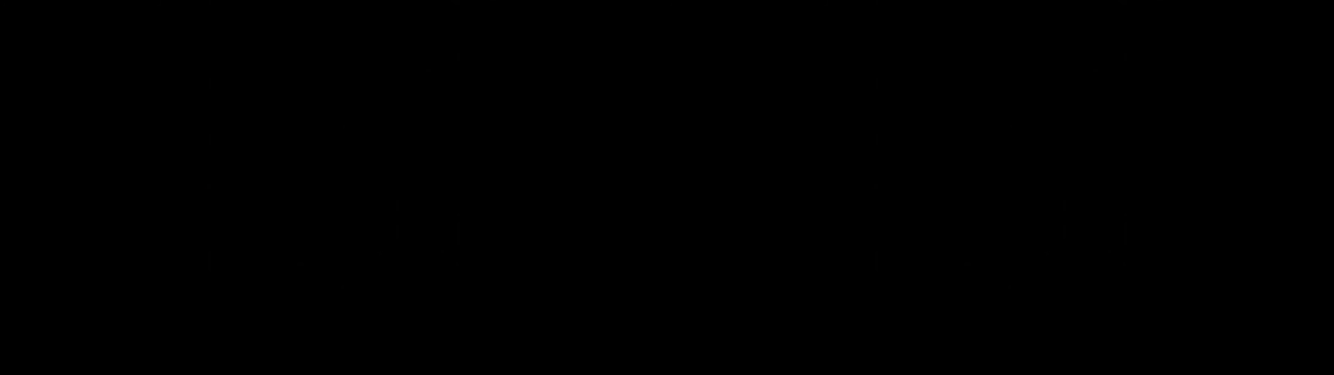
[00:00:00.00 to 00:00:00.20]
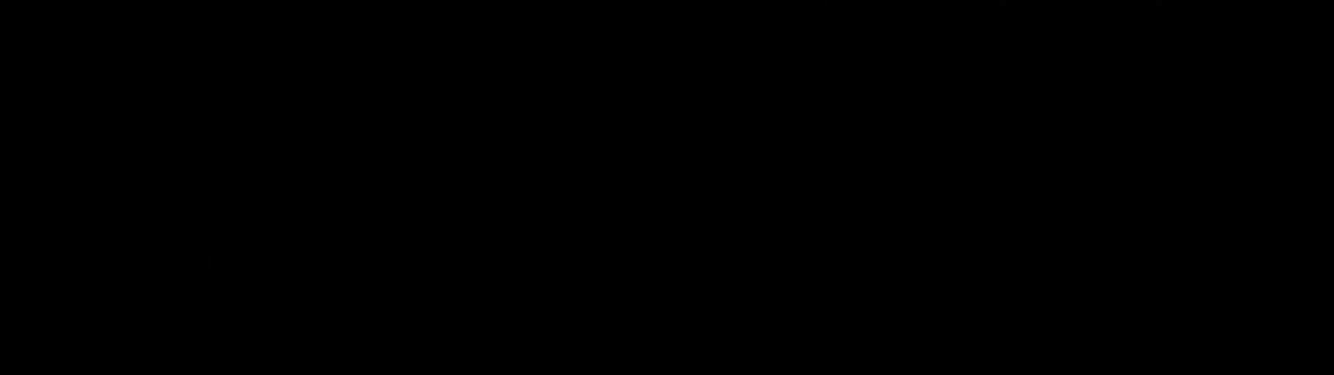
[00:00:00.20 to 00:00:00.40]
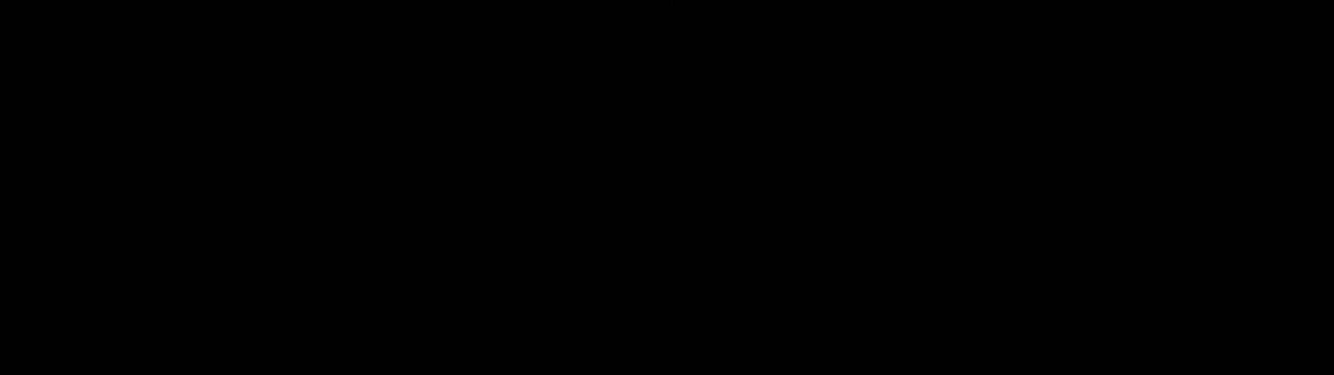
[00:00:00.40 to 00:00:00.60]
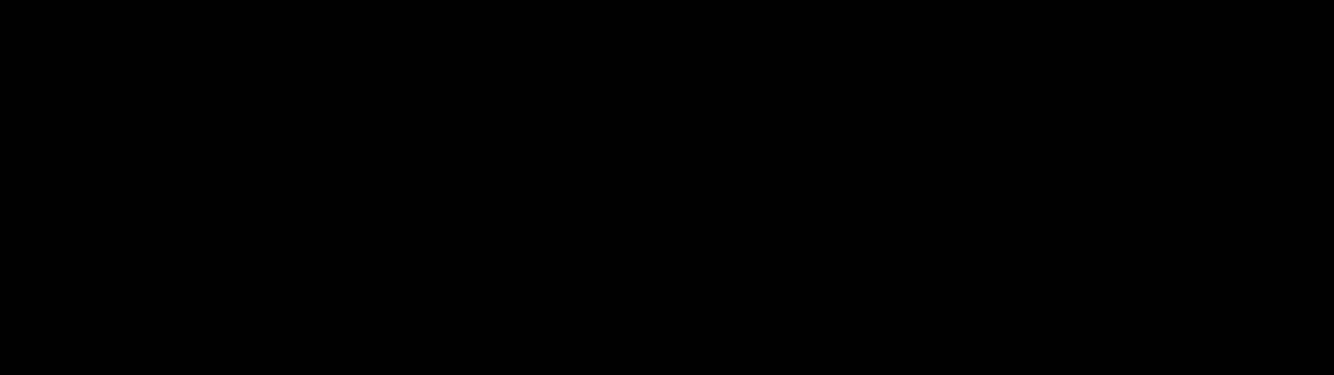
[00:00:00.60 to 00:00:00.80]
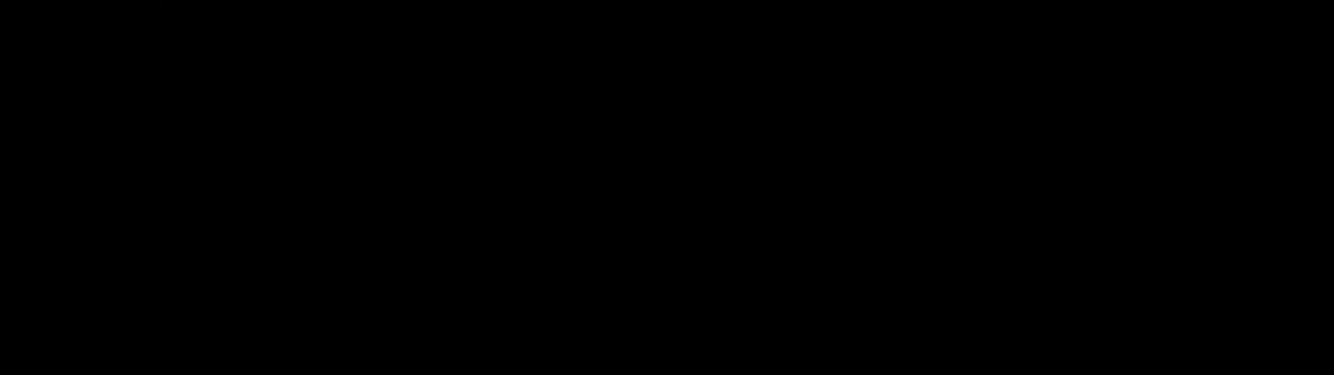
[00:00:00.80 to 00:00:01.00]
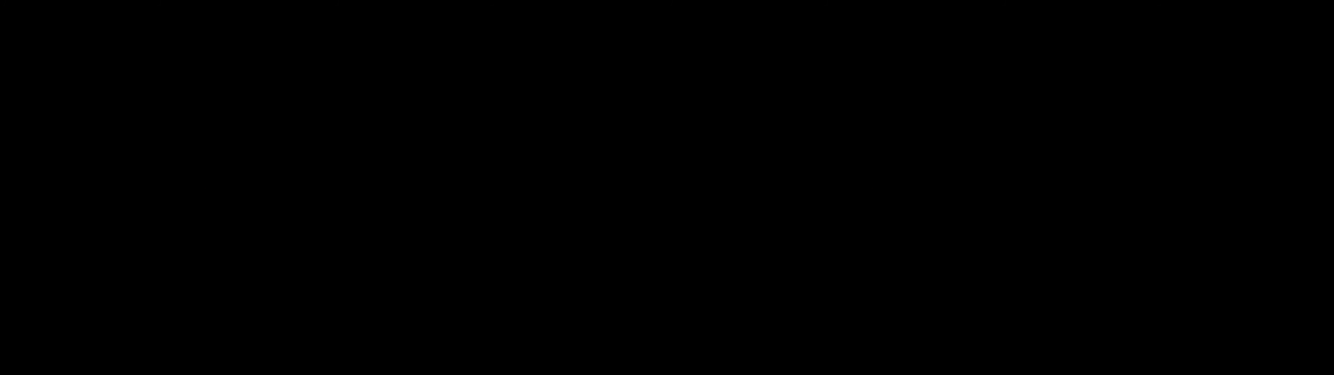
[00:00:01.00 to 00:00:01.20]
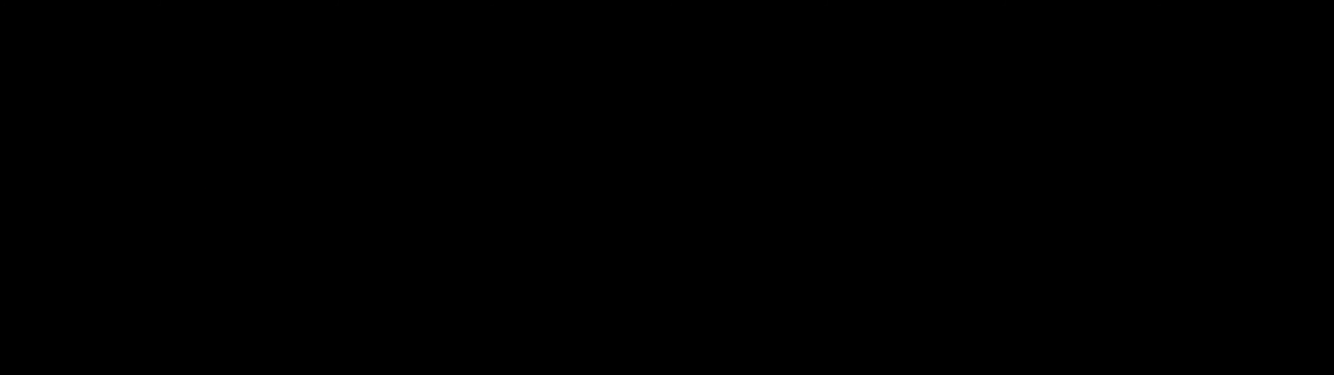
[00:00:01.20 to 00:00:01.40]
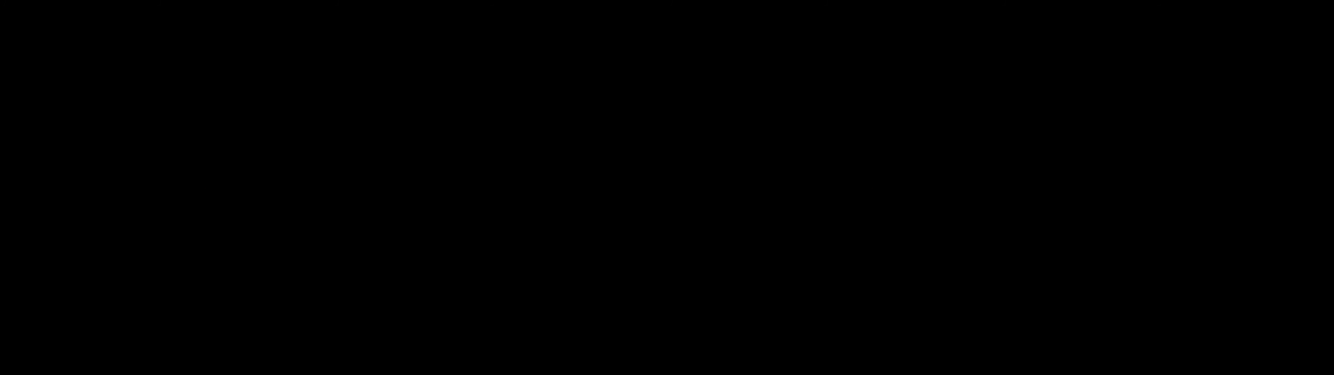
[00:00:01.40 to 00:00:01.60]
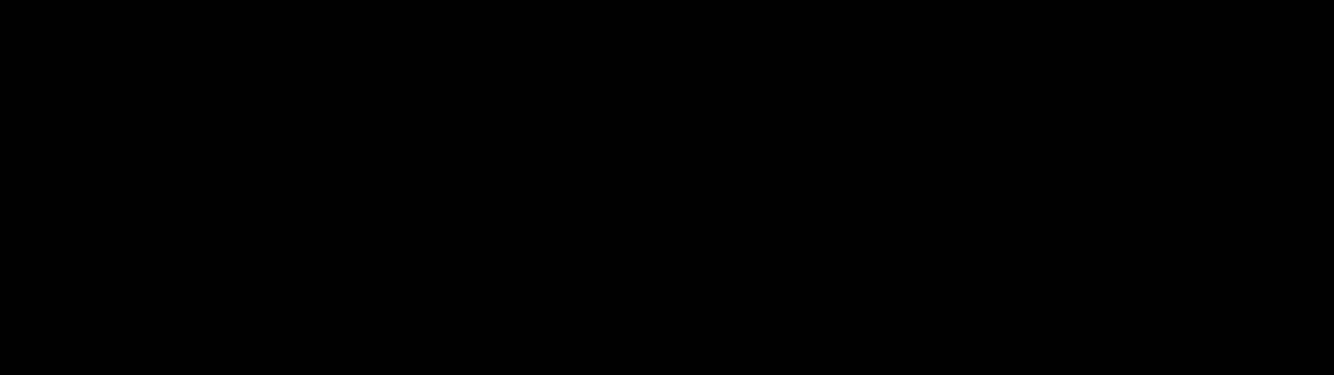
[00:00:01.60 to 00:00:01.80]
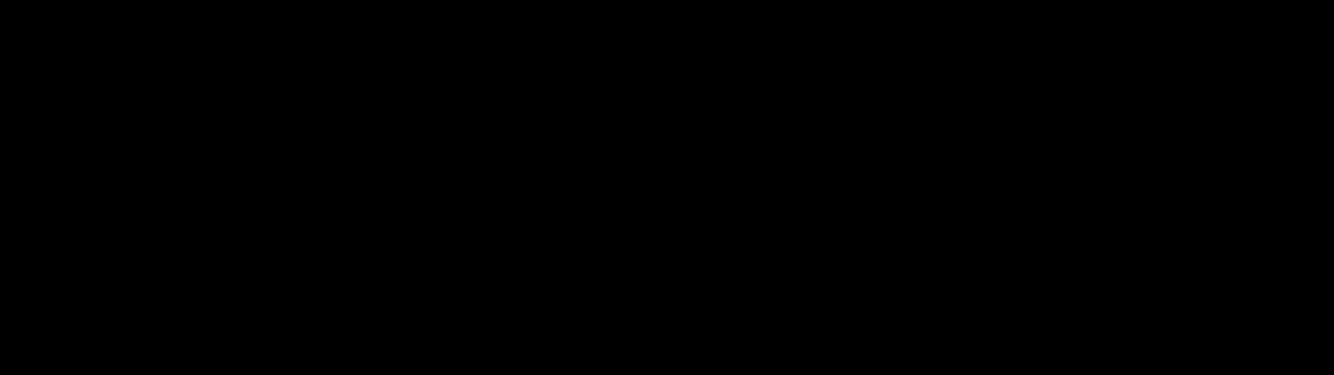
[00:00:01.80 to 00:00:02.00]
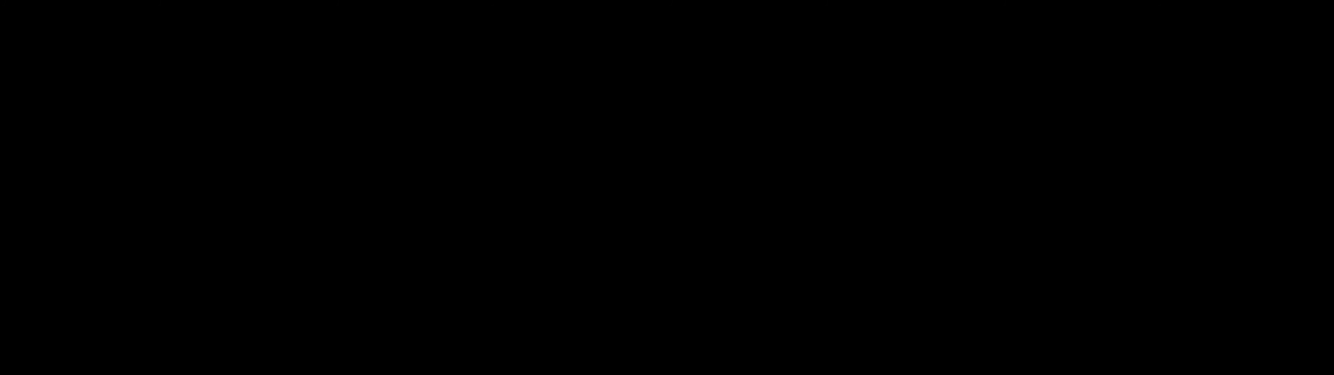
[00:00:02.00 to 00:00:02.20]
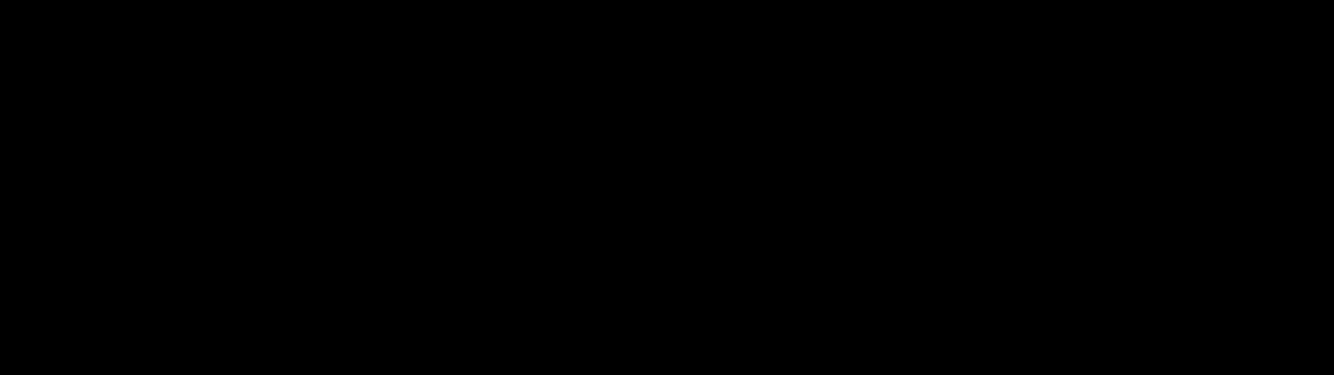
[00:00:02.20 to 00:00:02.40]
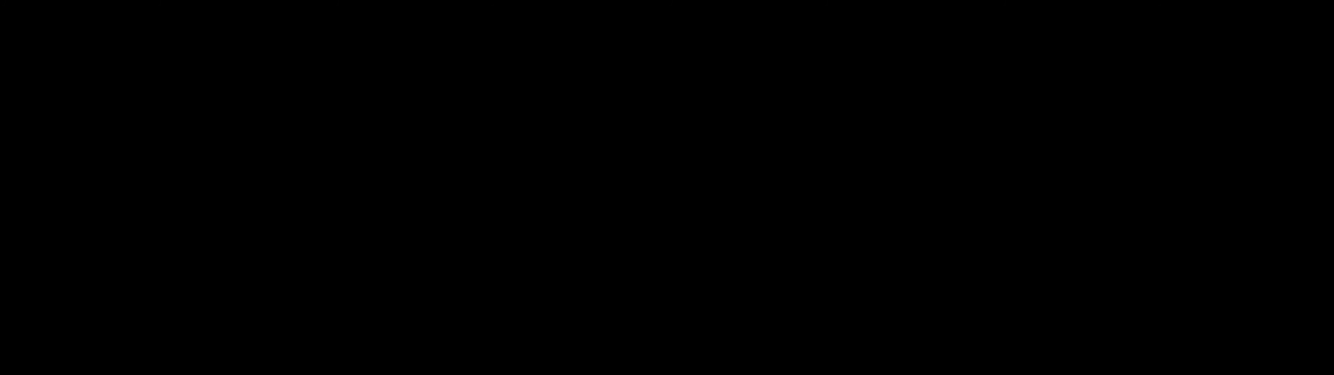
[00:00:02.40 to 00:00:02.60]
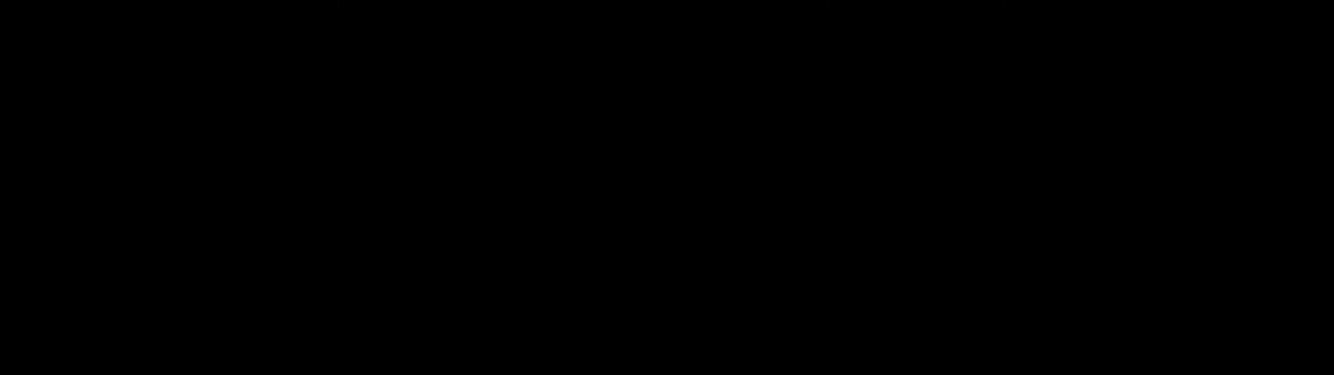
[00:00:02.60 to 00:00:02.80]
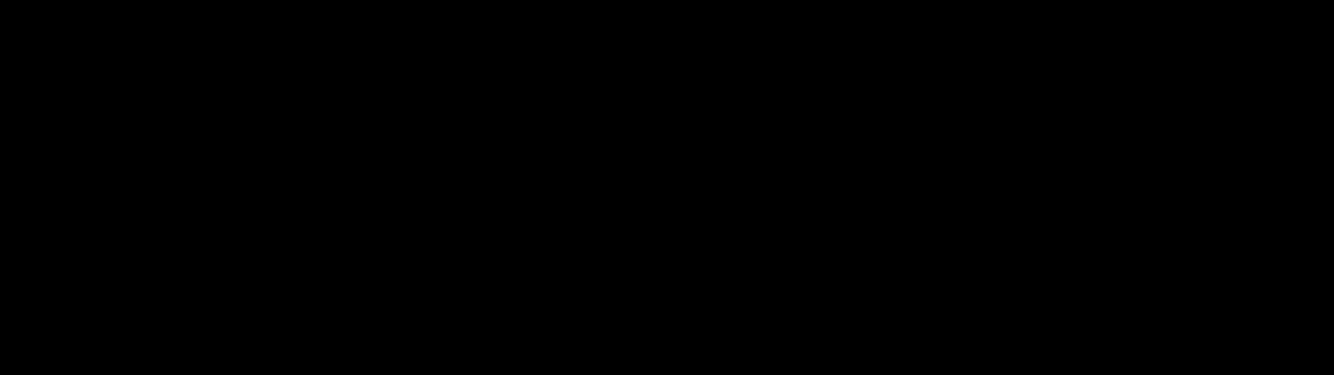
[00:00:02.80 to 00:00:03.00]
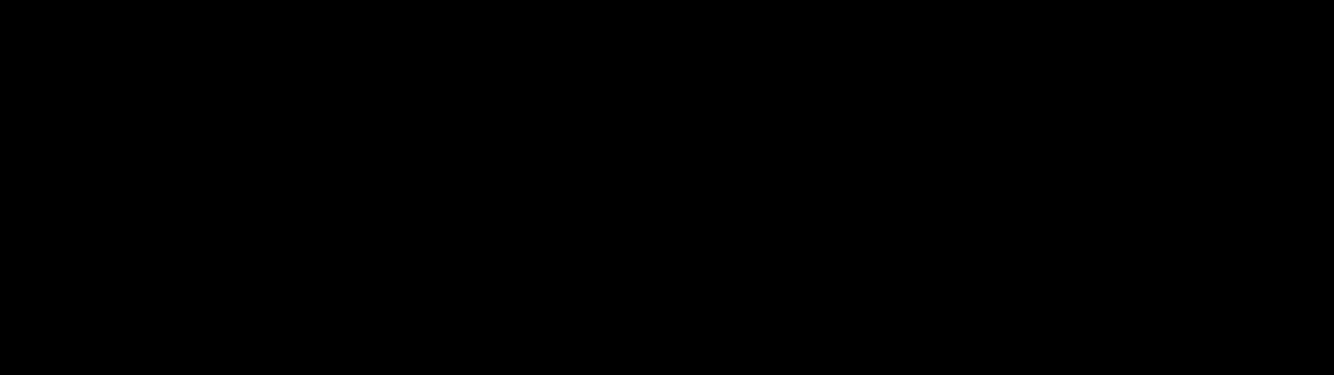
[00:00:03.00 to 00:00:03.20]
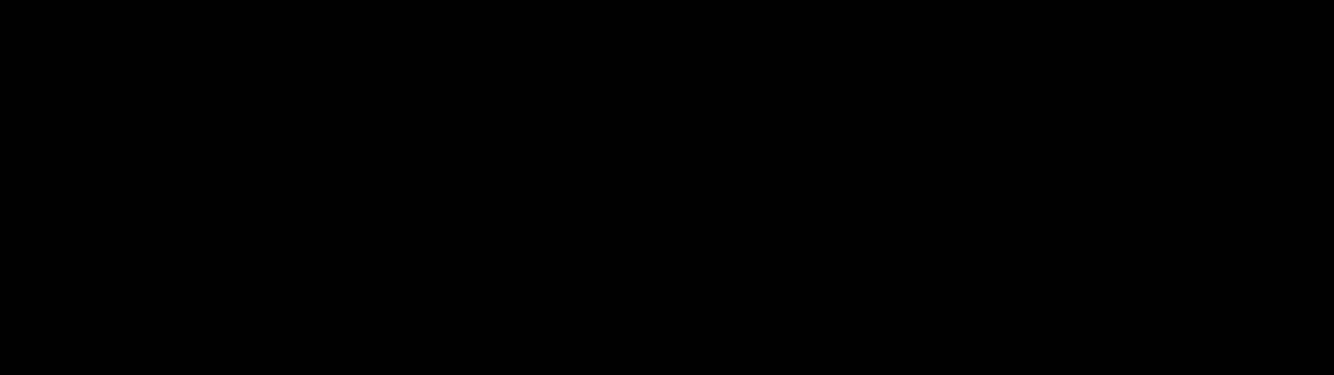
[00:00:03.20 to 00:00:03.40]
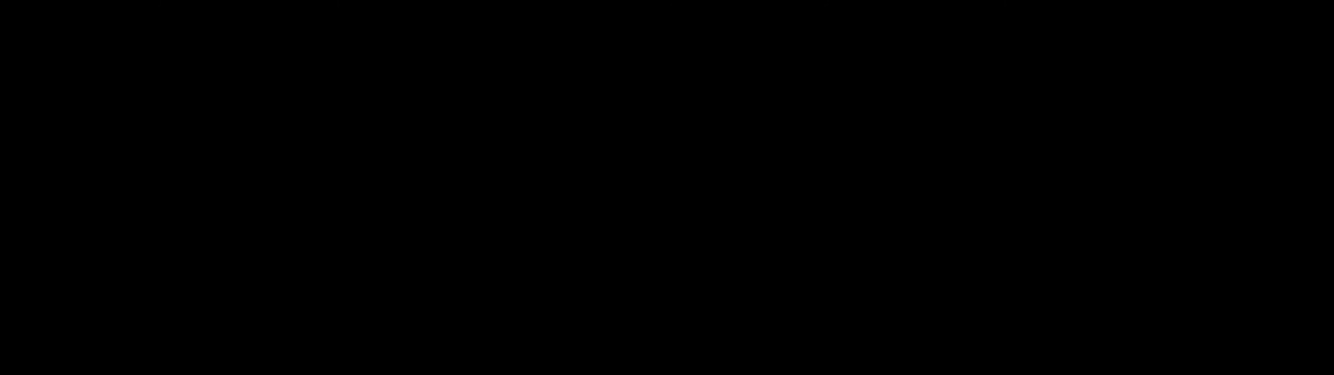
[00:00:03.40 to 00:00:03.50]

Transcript: No face is visible, so there are no lips to read.